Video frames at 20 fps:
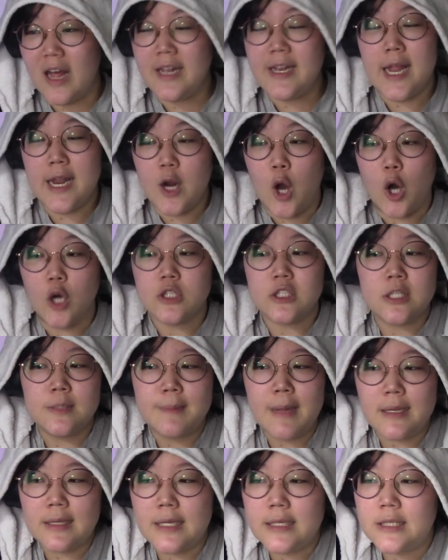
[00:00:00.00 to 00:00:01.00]
And then
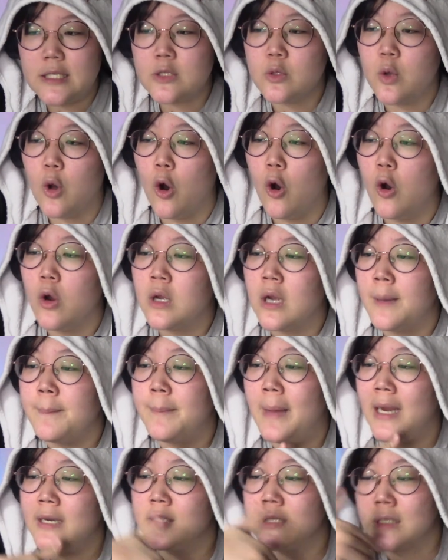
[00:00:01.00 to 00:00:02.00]
ultimately this will all come
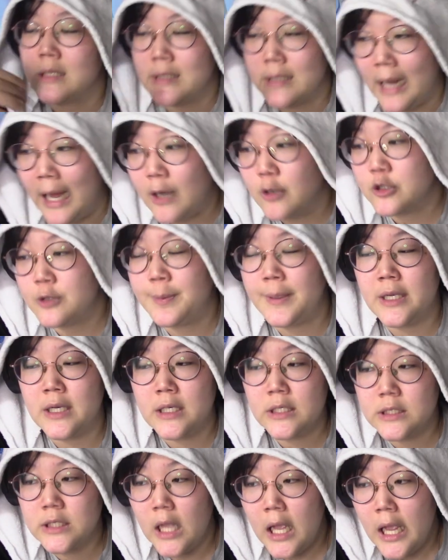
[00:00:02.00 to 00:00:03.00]
back to Klaus,
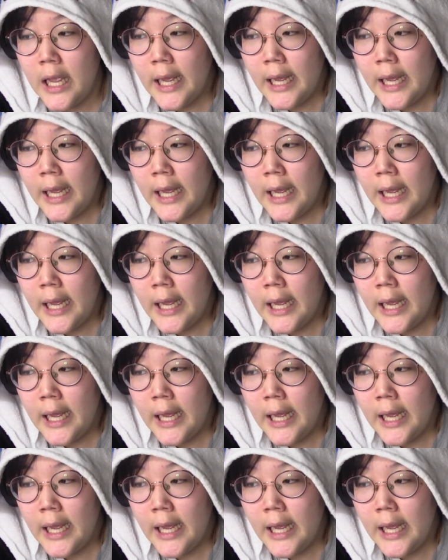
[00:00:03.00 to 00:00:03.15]
because